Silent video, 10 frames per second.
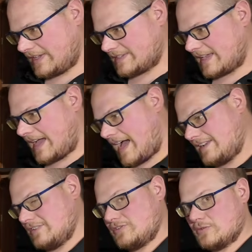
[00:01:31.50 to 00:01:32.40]
he's
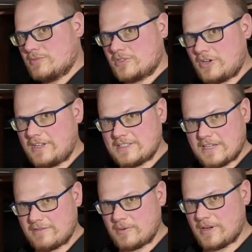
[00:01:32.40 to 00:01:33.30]
added some sockets
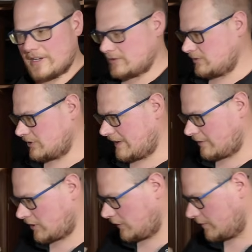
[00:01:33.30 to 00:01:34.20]
everywhere. So he's going to have
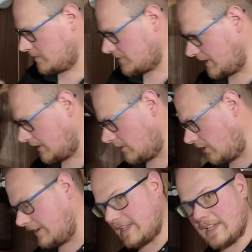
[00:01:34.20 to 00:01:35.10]
a coffee machine
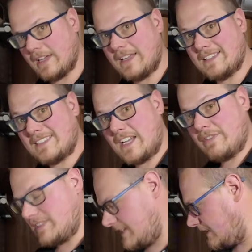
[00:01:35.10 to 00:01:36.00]
on here instead
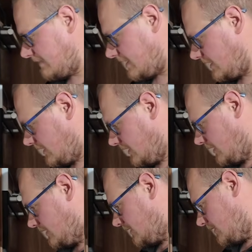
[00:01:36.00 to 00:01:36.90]
of a TV.
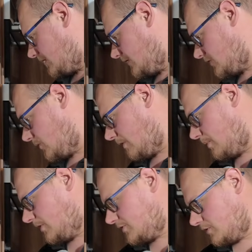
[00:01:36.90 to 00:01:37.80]
So I've
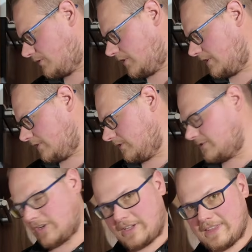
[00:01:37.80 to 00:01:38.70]
put a 240 volt
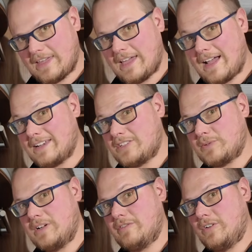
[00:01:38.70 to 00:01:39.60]
socket there and a
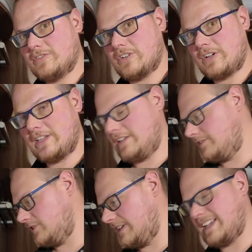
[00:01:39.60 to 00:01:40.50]
12 volt
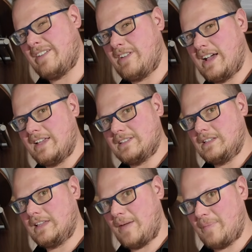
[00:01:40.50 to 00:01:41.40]
socket, so they can have a nice
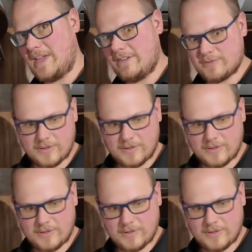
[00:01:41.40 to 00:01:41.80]
little lamp there as